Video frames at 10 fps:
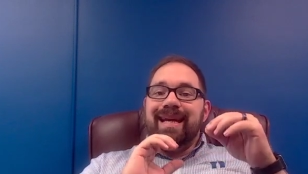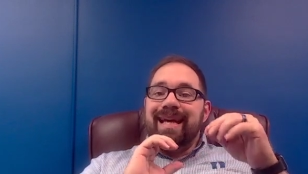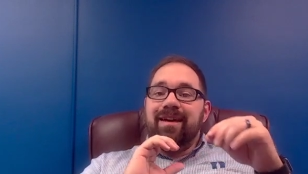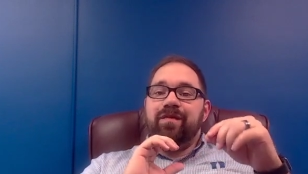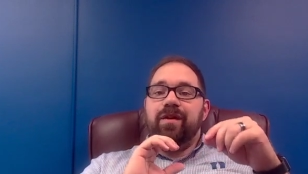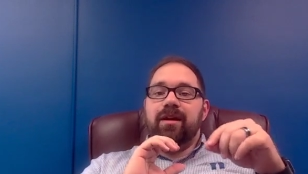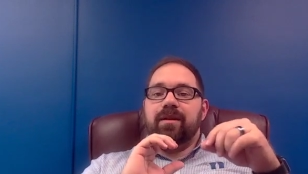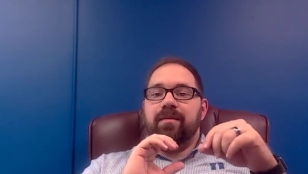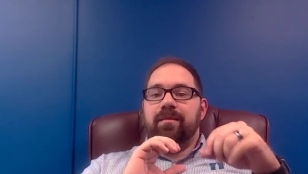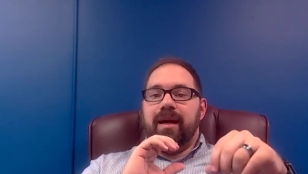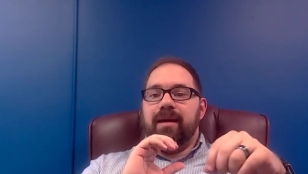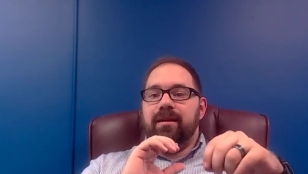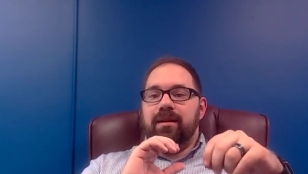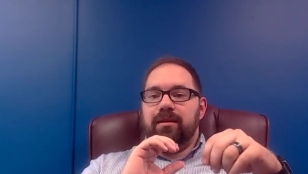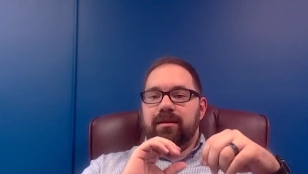if he
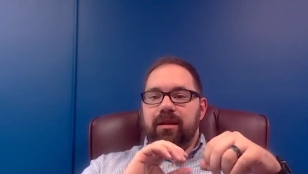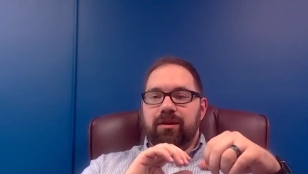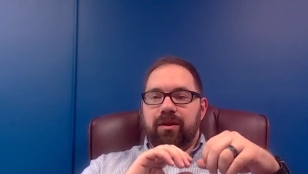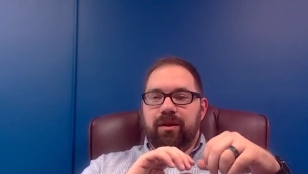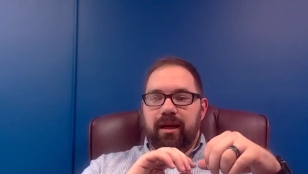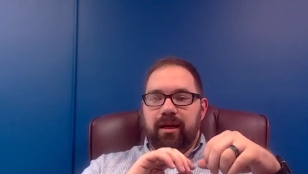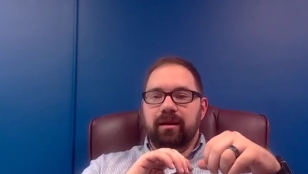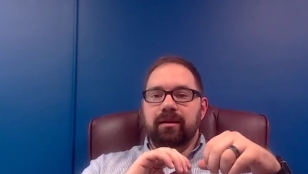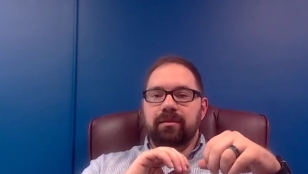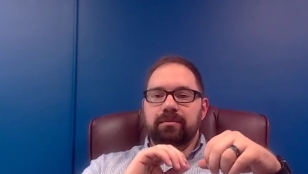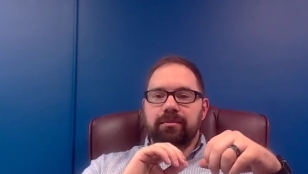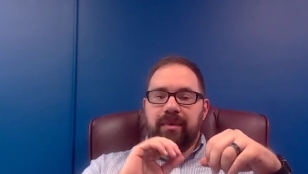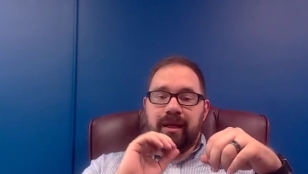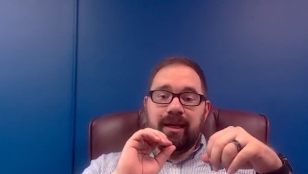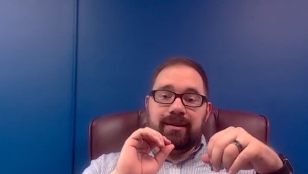commanded such a thing,
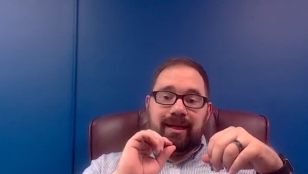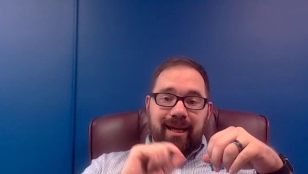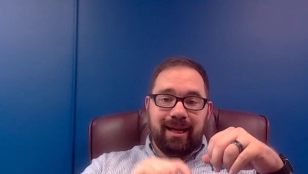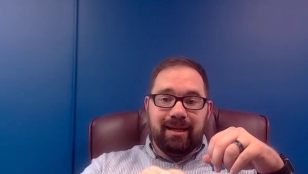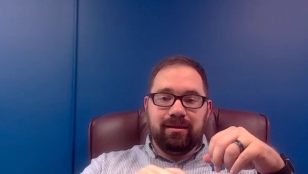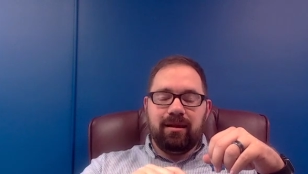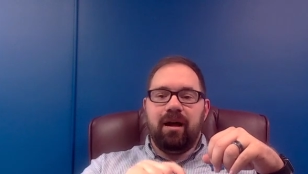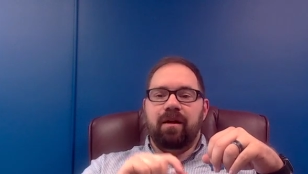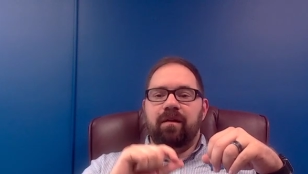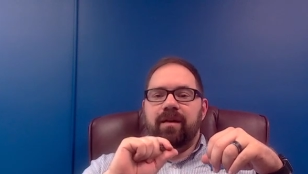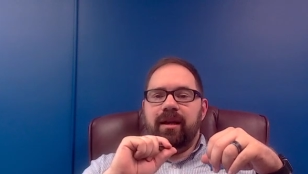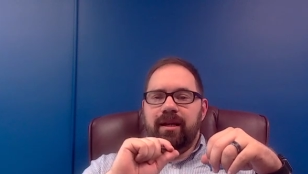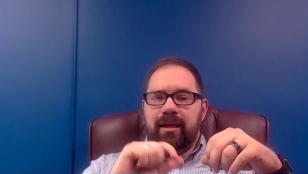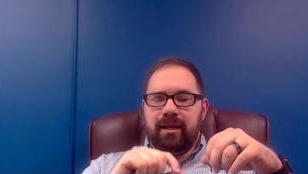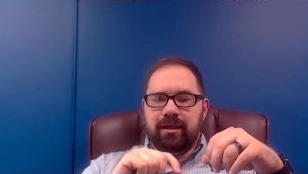because he is love and
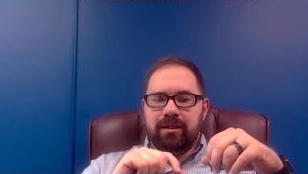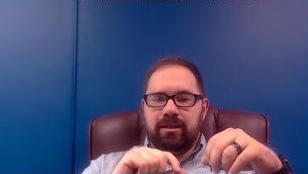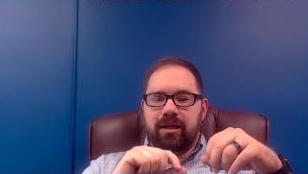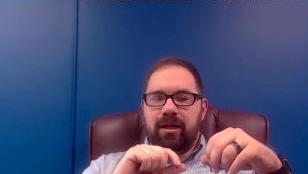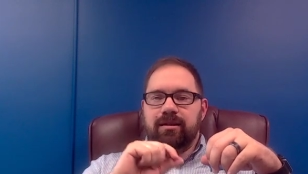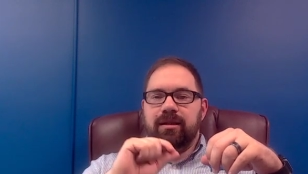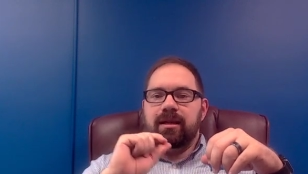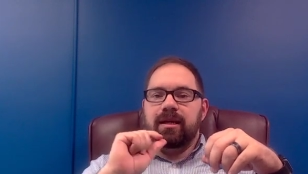he is just,